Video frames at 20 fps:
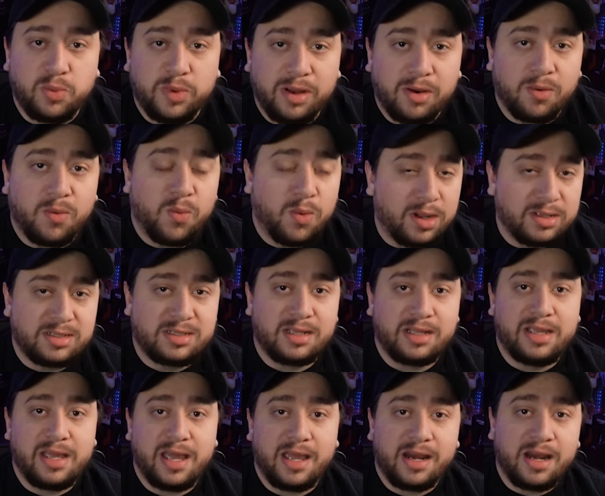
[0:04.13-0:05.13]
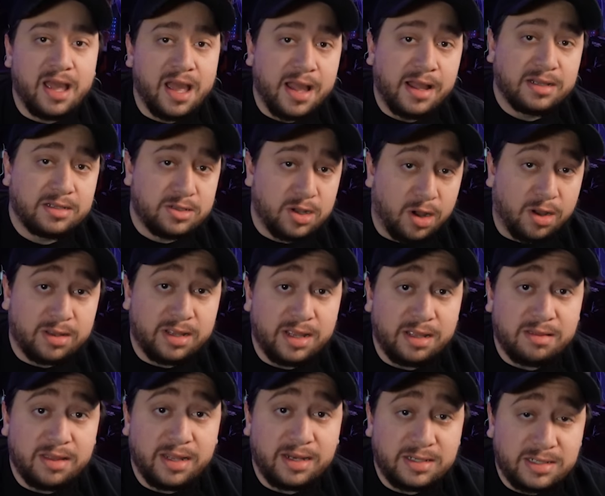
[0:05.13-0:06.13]
We are once again
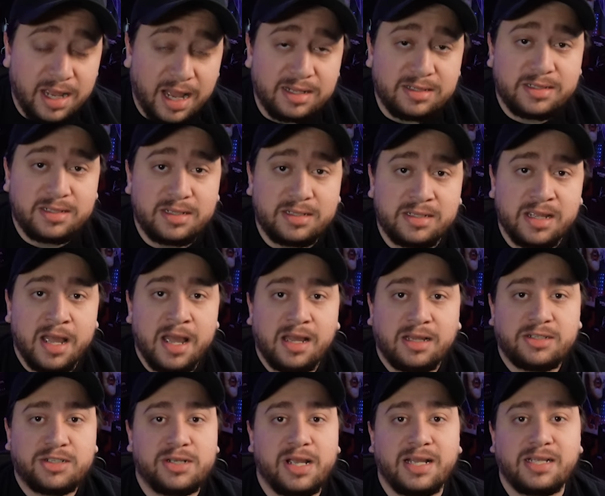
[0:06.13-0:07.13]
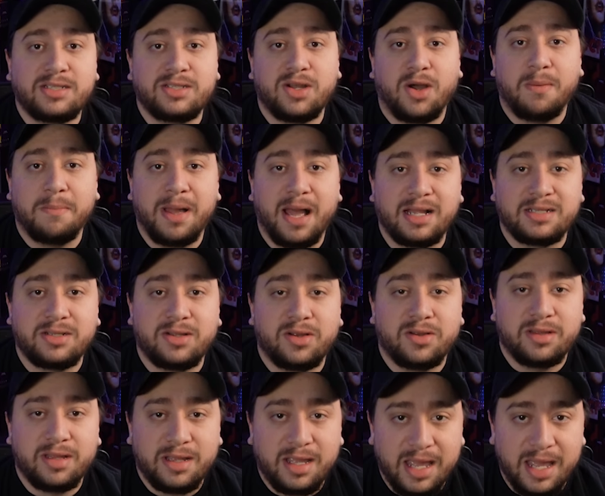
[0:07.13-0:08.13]
talking the Texas Chain Saw
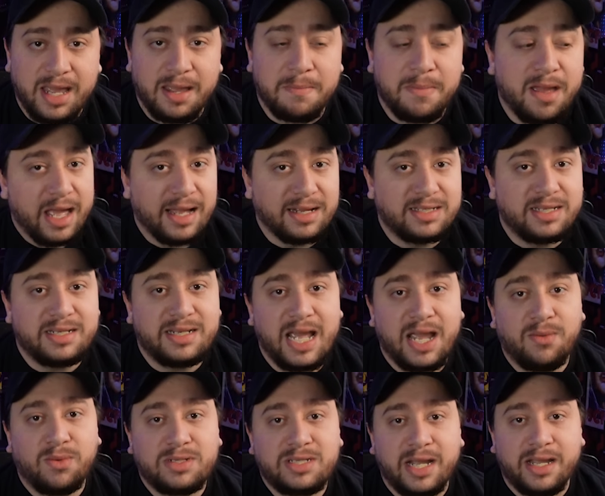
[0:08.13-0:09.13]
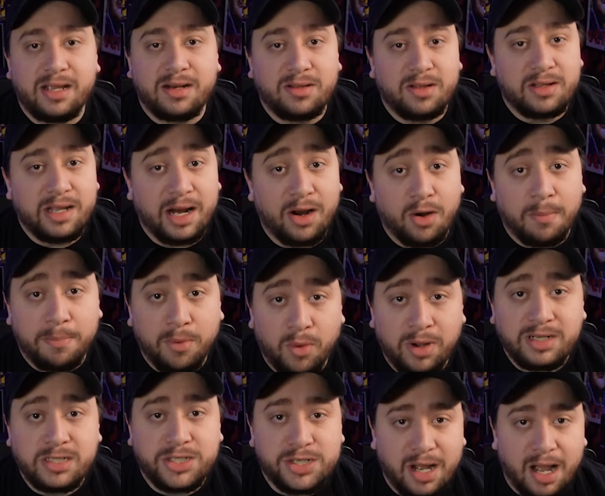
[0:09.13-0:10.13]
Massacre, the game. And today we're taking a look at our
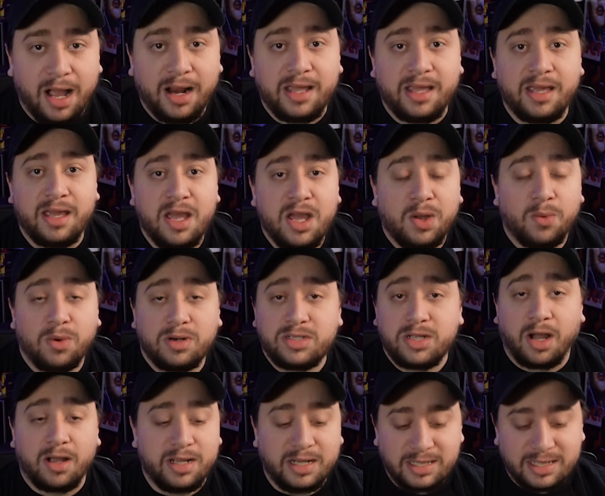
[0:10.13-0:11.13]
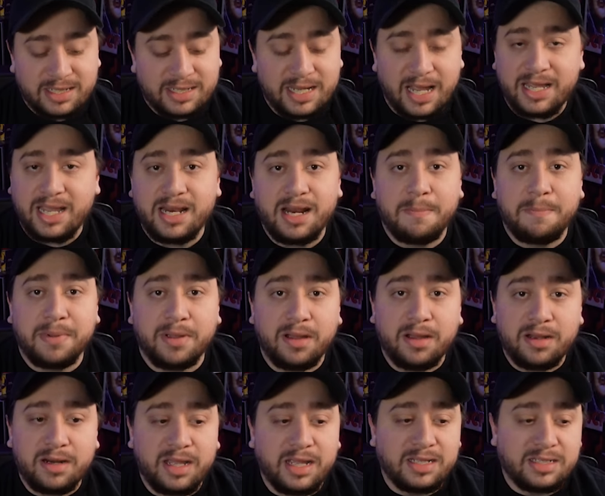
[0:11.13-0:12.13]
boy Johnny. We're talking second
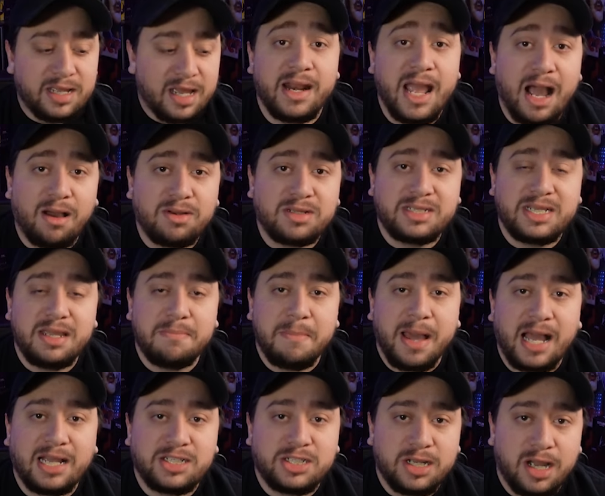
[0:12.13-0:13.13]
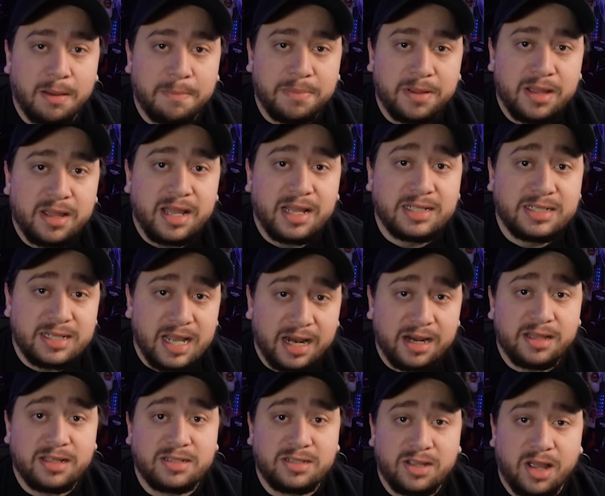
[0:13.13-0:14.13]
abilities and how does he match up inside
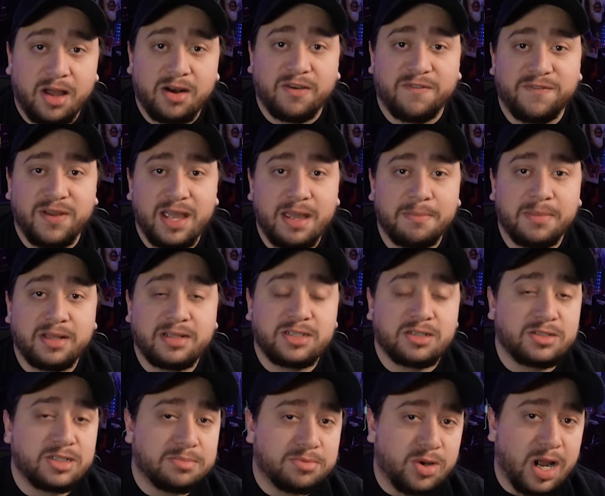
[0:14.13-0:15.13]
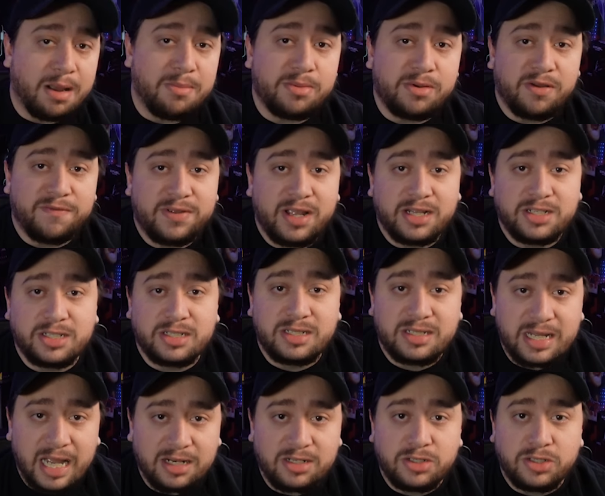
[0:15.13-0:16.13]
of the Slaughter family. So subscribe with notifications
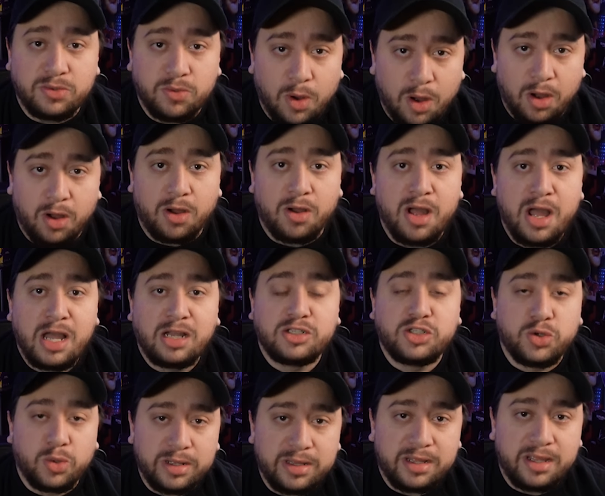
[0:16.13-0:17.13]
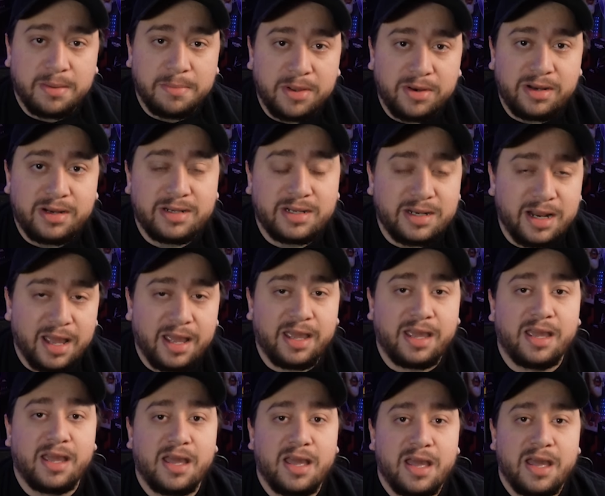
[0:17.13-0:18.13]
set to all. Join the community
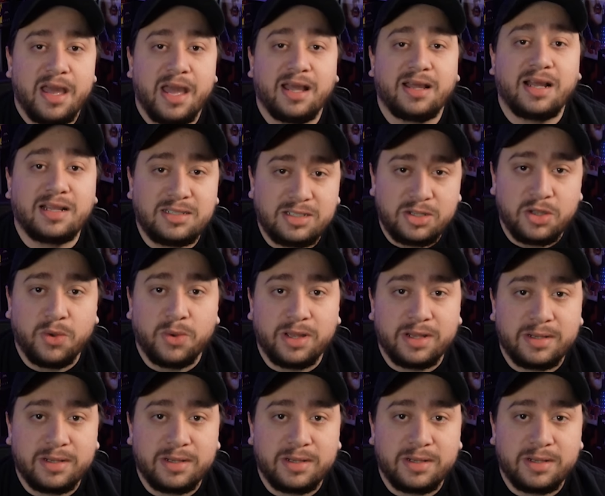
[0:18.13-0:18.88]
today and let's do